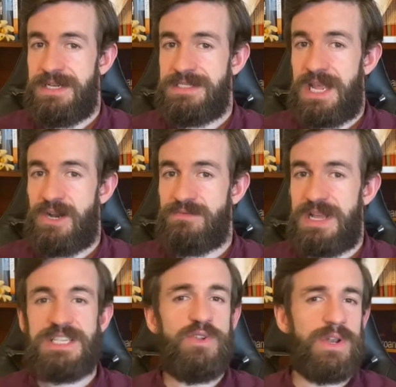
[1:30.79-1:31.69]
Now,
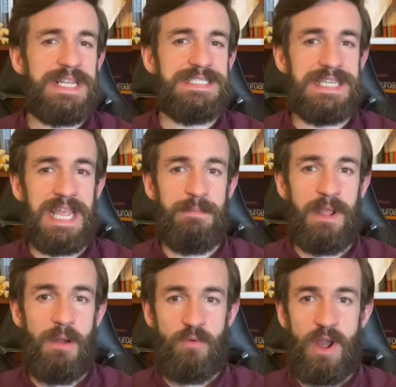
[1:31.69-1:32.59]
it's not easy keeping
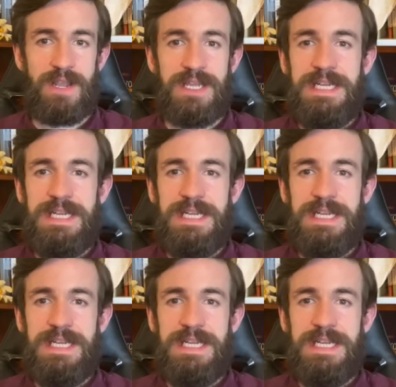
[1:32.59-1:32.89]
upright.